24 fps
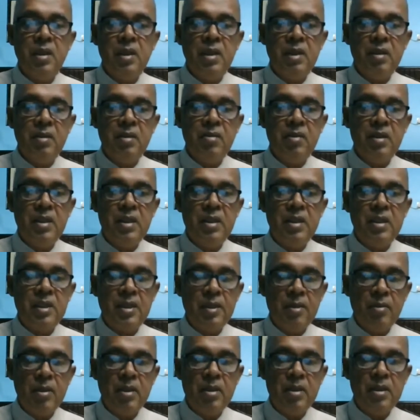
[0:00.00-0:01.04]
if the
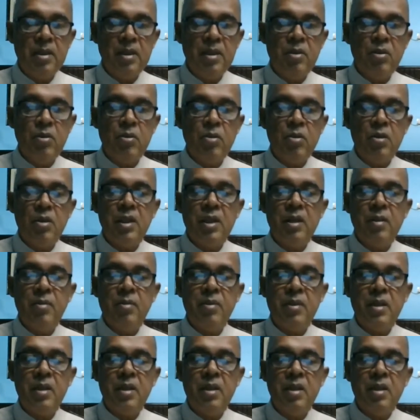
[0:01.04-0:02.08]
discrepancy do not
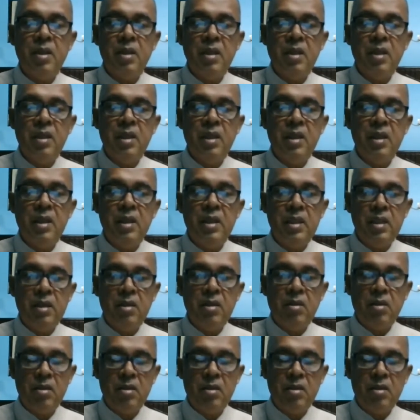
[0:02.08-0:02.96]
happen in the